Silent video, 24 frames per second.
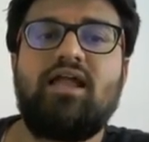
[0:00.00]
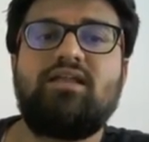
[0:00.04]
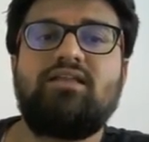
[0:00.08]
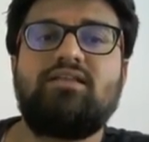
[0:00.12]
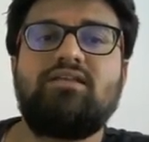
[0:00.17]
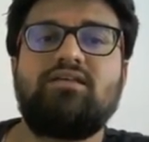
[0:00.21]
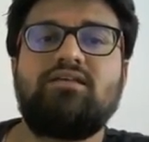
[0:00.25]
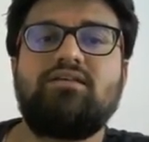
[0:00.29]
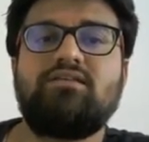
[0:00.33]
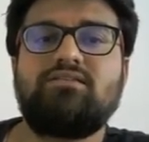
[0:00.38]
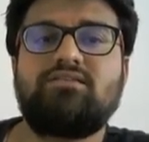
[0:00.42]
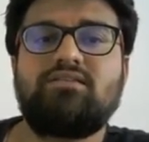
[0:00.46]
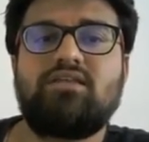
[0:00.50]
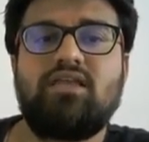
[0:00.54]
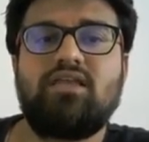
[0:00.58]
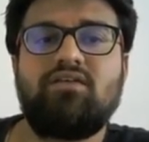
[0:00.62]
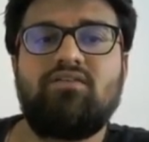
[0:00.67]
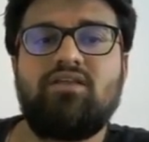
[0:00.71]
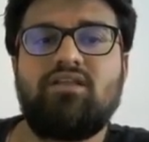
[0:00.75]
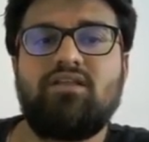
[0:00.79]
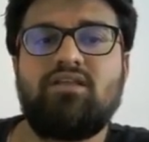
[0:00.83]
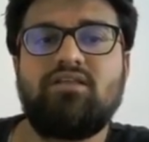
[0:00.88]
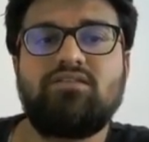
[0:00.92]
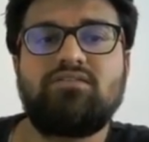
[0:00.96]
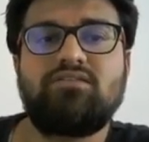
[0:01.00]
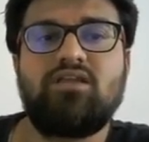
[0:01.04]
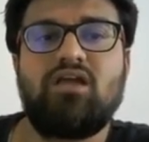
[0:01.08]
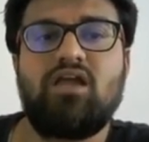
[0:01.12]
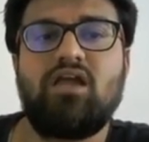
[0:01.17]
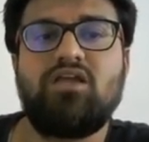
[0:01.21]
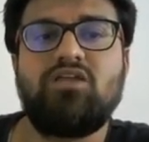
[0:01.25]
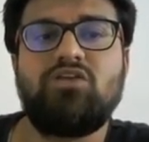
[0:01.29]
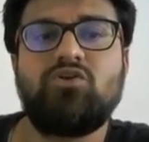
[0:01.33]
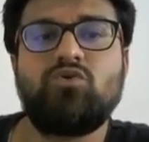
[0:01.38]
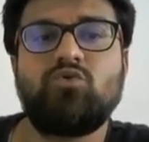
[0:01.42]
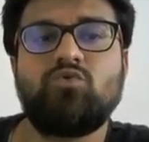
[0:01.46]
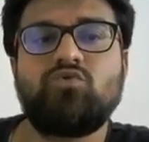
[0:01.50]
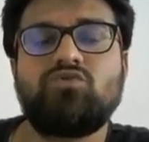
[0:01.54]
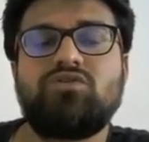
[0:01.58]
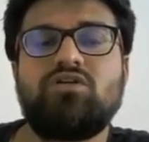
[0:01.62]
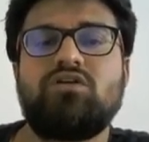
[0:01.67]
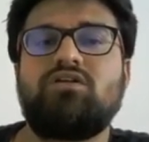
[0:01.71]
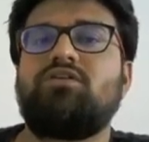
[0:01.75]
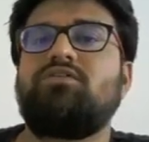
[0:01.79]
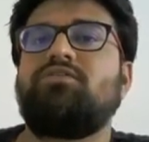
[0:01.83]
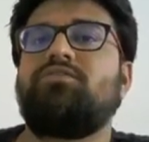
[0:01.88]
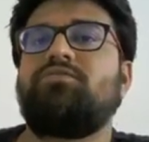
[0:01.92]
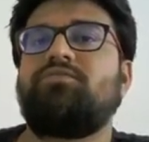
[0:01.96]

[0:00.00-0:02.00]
that is given is user.